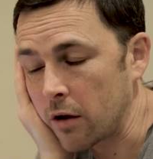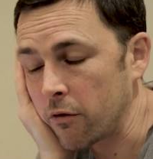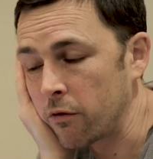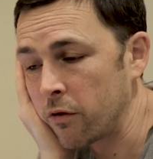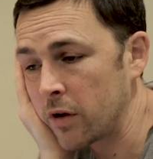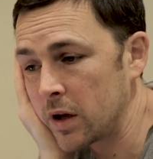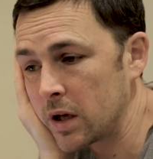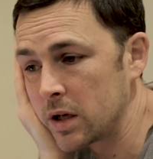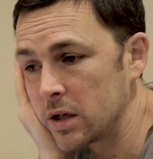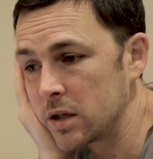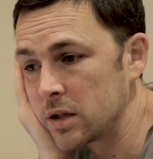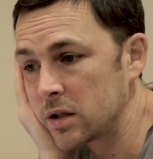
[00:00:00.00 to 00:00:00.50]

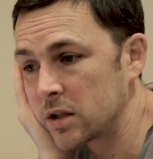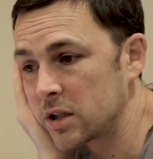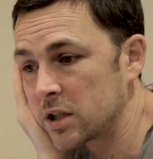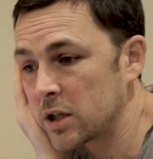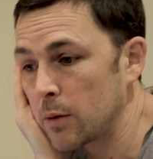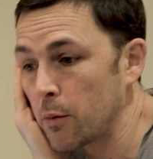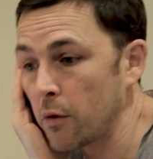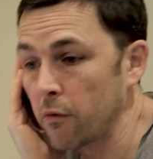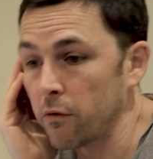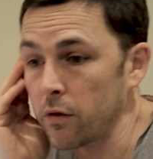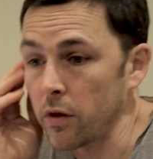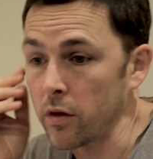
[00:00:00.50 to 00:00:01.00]
figures,
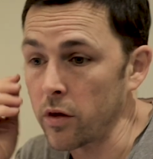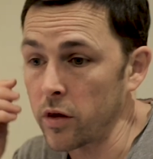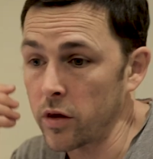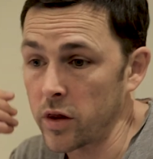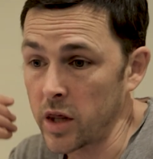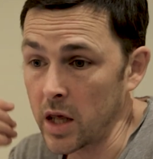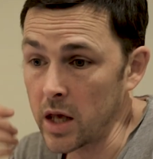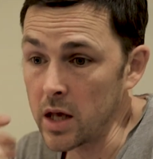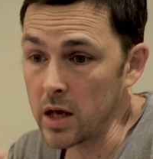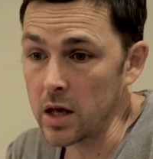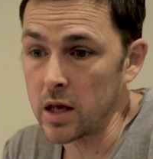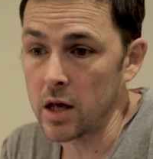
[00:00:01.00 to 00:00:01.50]
some of the
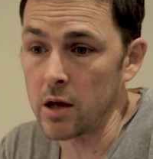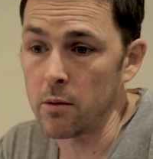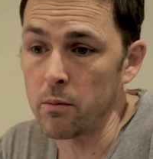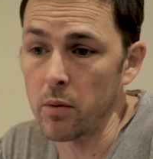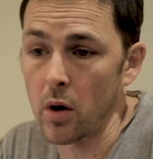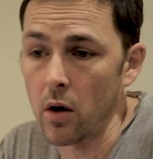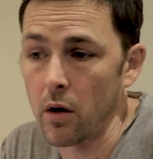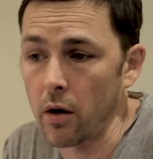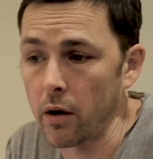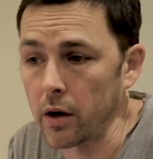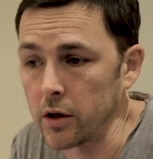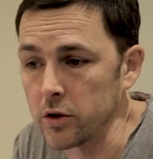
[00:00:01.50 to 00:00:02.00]
thinking
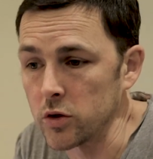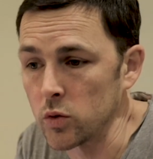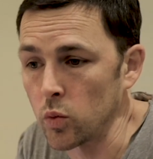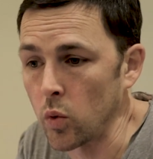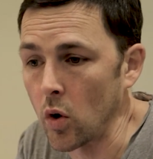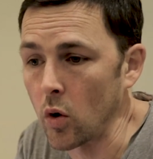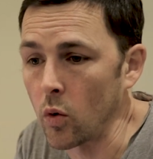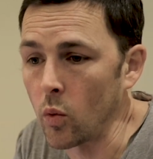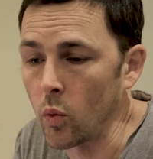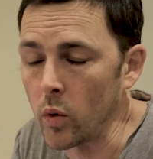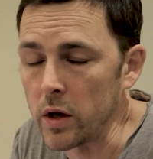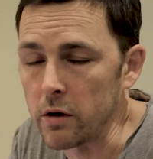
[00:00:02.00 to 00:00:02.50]
behind
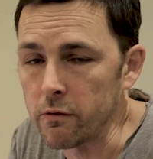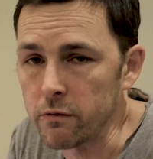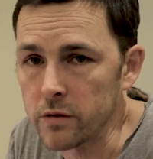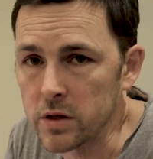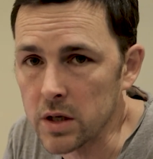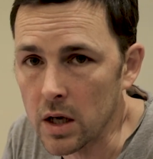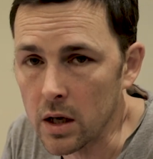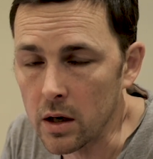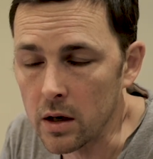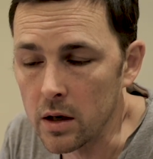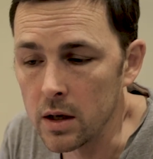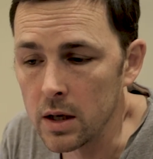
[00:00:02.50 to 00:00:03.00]
what we've
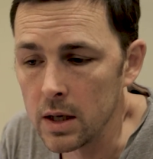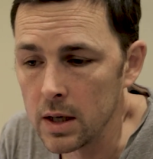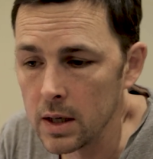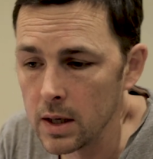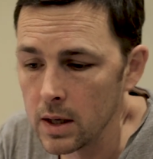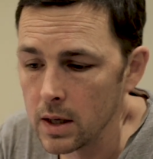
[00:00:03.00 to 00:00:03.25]
done,